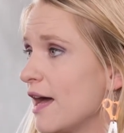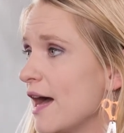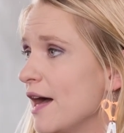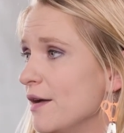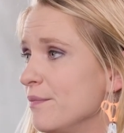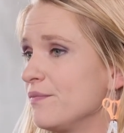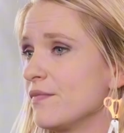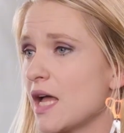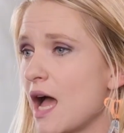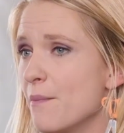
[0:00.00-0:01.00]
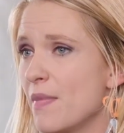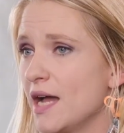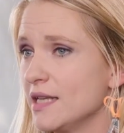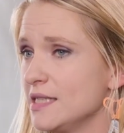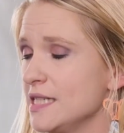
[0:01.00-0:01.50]

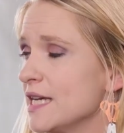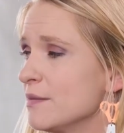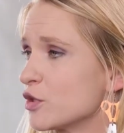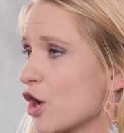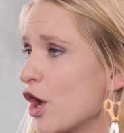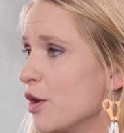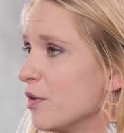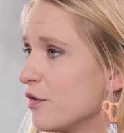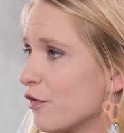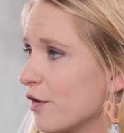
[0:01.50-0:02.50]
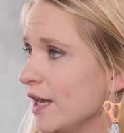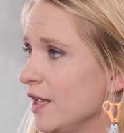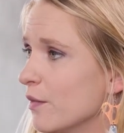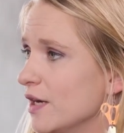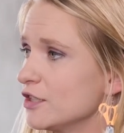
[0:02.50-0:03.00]
My DMs are open for
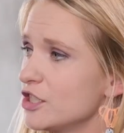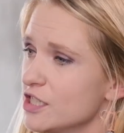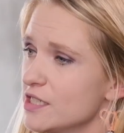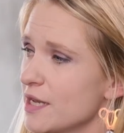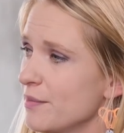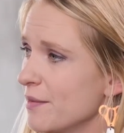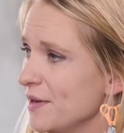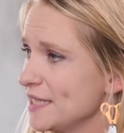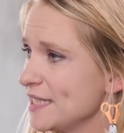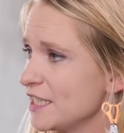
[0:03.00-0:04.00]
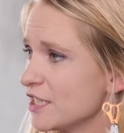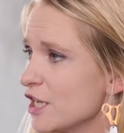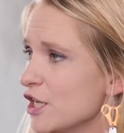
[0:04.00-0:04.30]
anyone to send me a message.